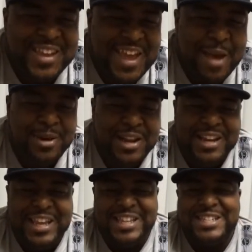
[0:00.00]
Camera
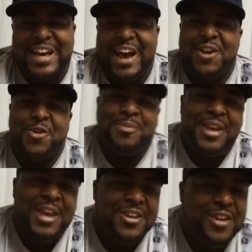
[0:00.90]
lady getting tired on me.
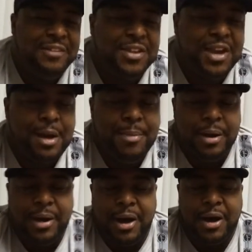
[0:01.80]
You have to come
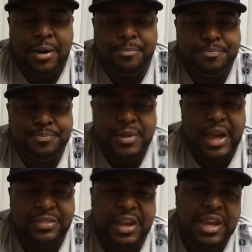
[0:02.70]
up.
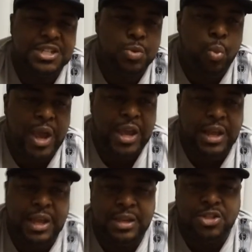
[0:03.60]
I think he should wait
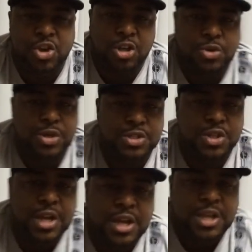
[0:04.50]
and talk to
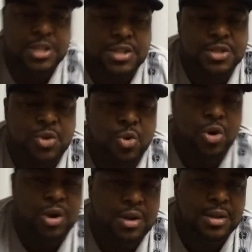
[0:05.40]
his
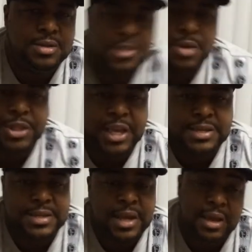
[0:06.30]
corner and see what they
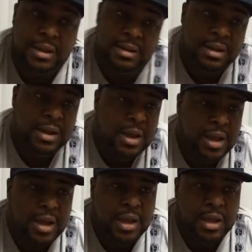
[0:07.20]
say and
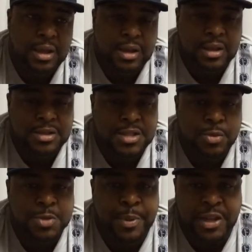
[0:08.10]
see
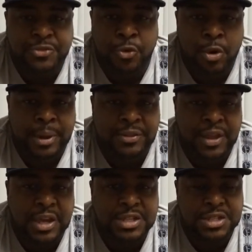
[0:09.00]
what's best for him. I
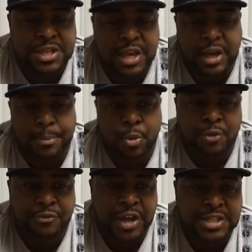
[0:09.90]
think he should take a couple more
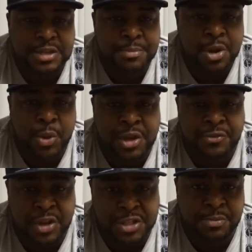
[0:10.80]
fights at the middleweight
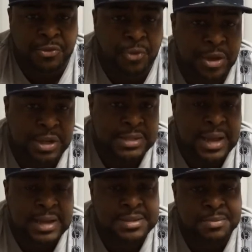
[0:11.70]
division before he
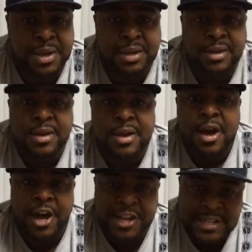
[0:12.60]
decides to make
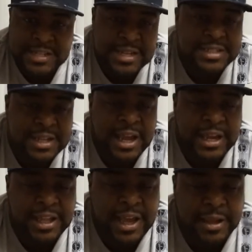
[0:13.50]
a decision
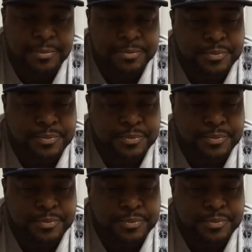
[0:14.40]
like that.